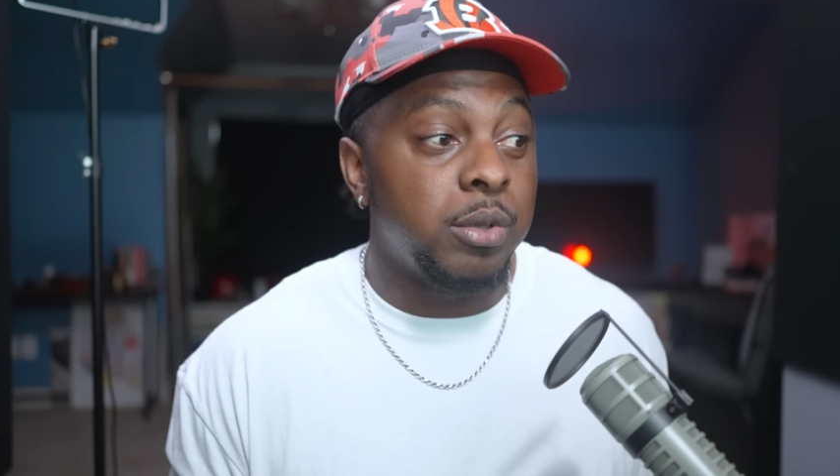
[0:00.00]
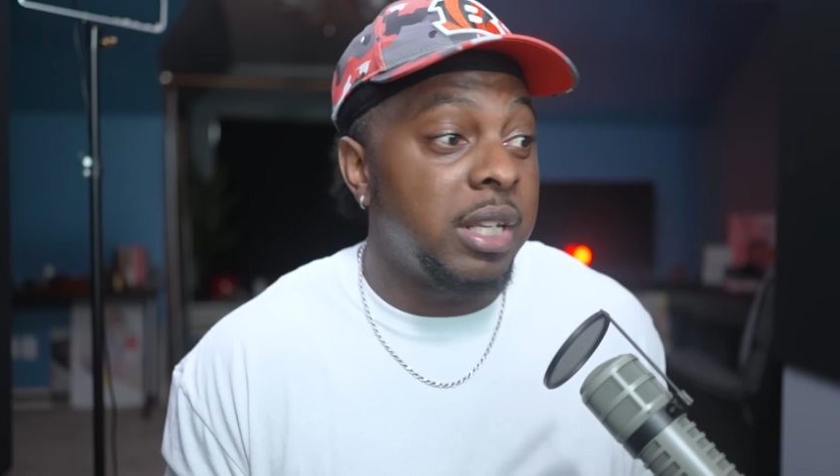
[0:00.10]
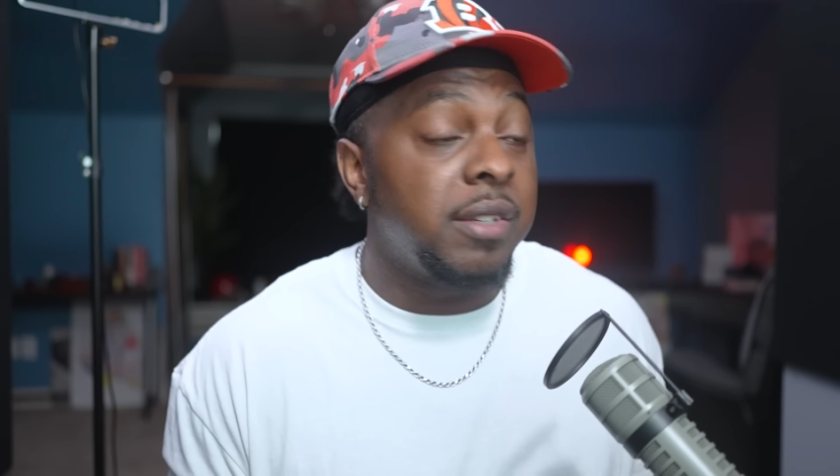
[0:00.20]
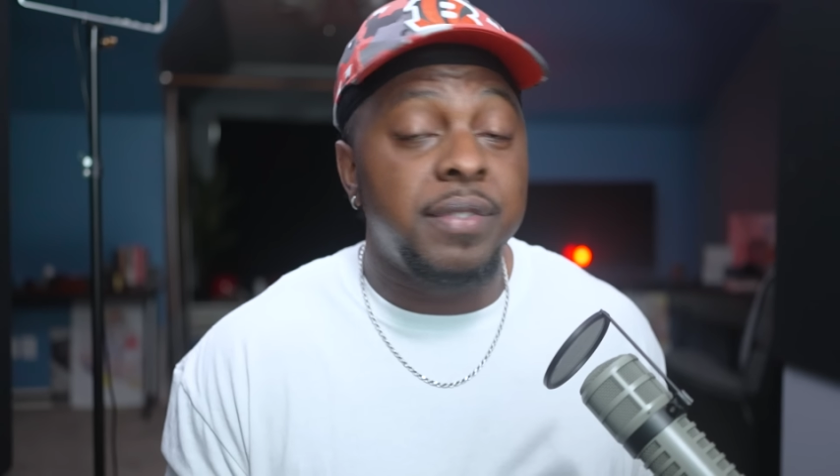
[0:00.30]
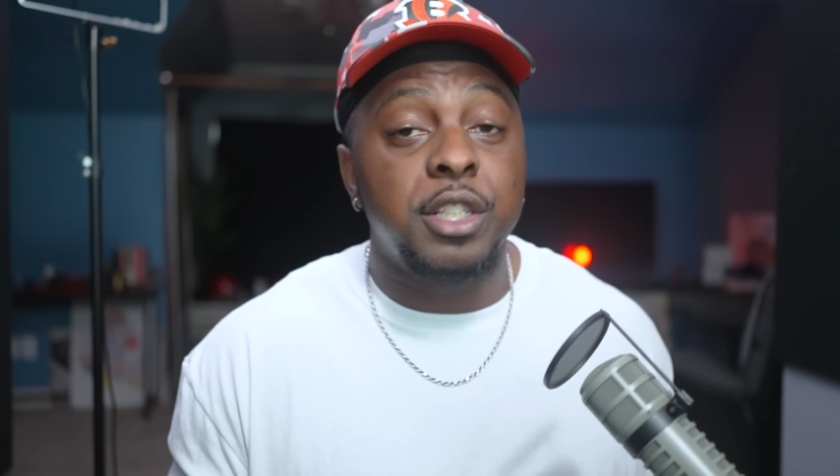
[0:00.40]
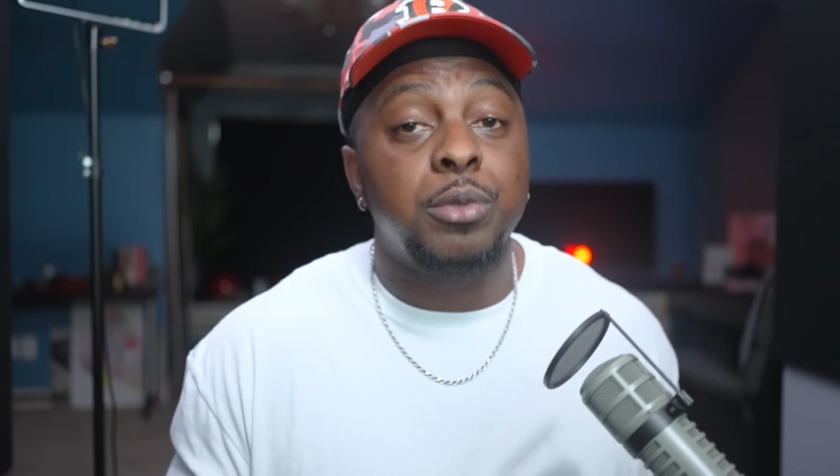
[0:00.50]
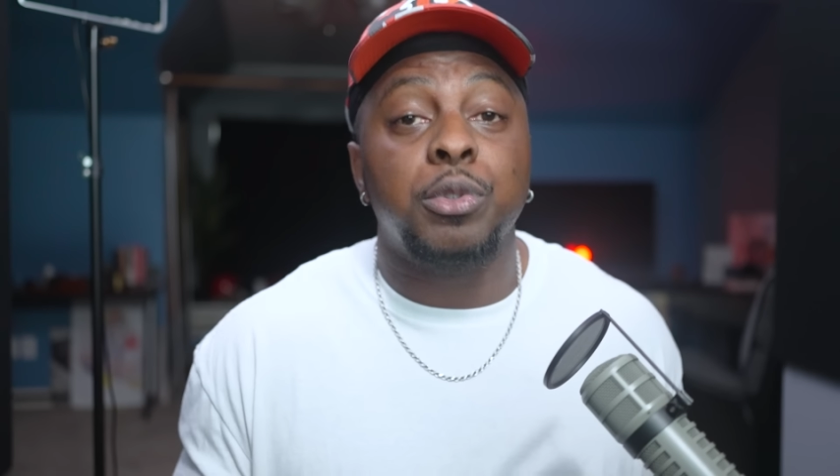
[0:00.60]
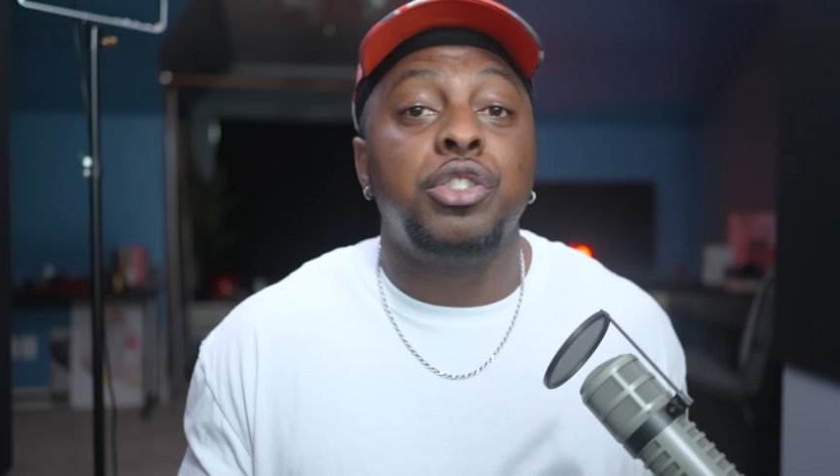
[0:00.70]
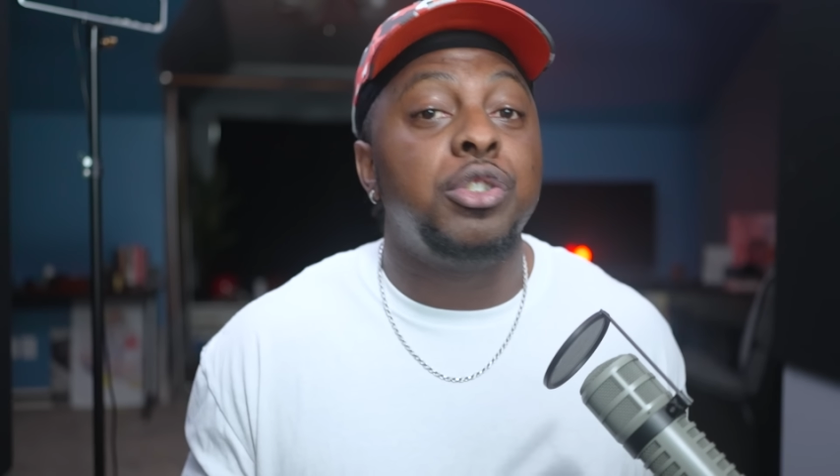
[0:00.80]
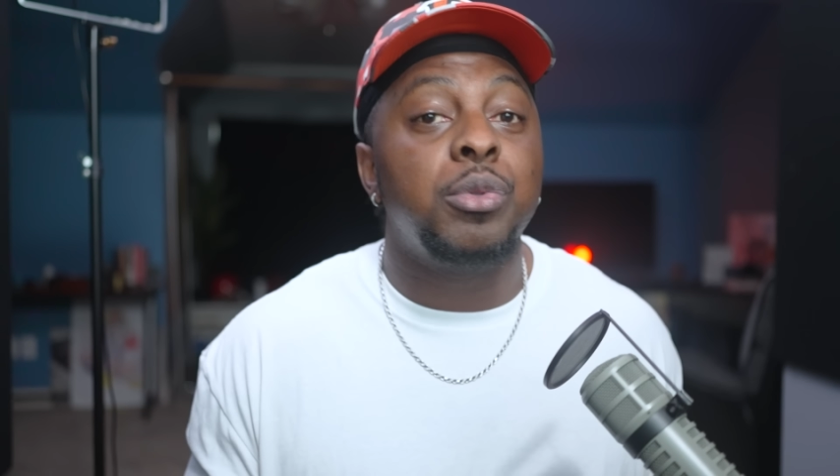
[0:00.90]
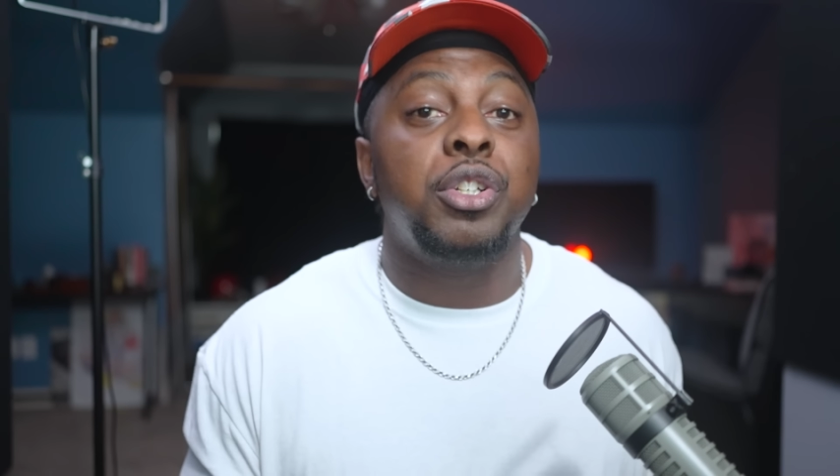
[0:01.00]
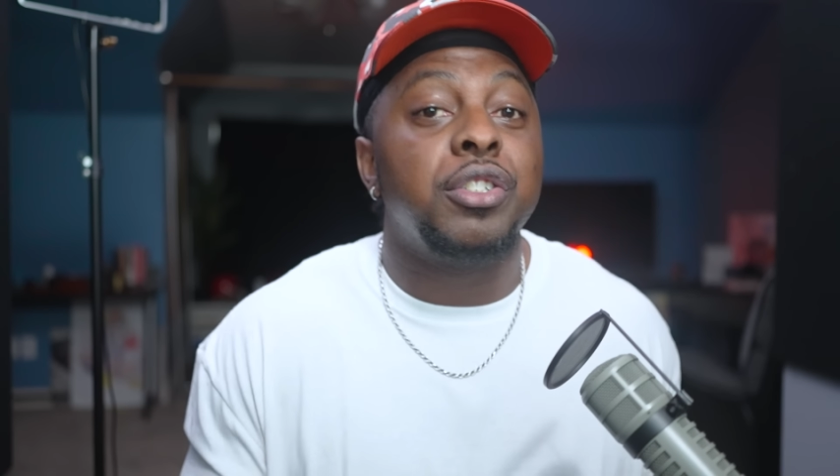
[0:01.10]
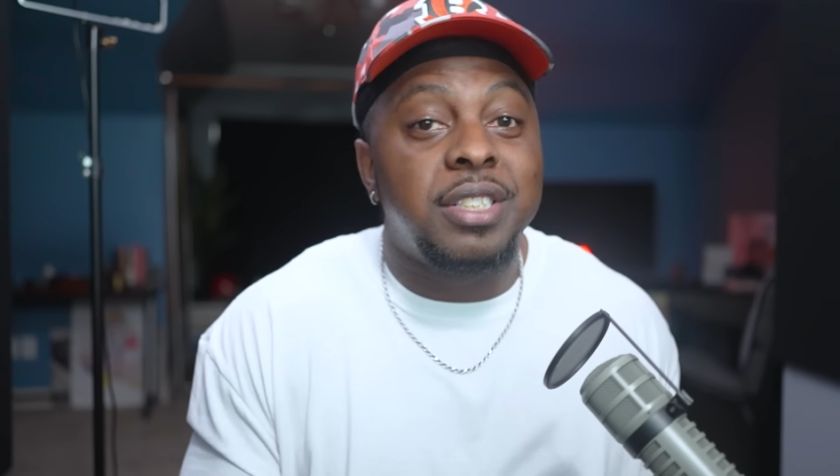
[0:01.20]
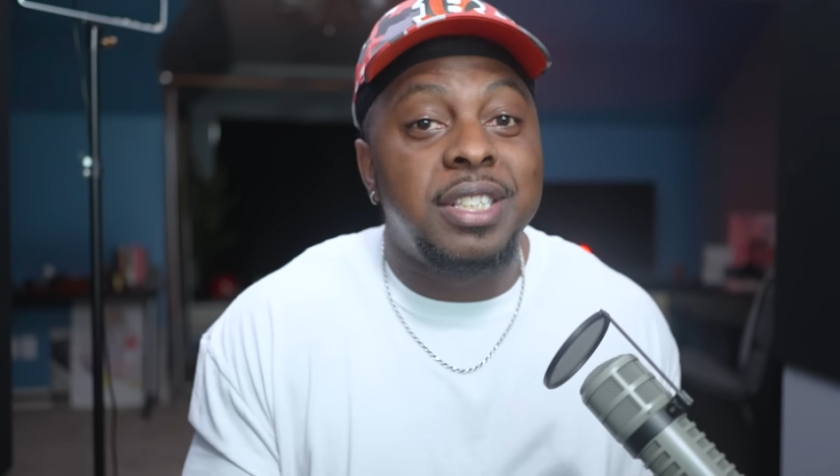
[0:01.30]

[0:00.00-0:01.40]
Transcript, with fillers: none of these were Junior's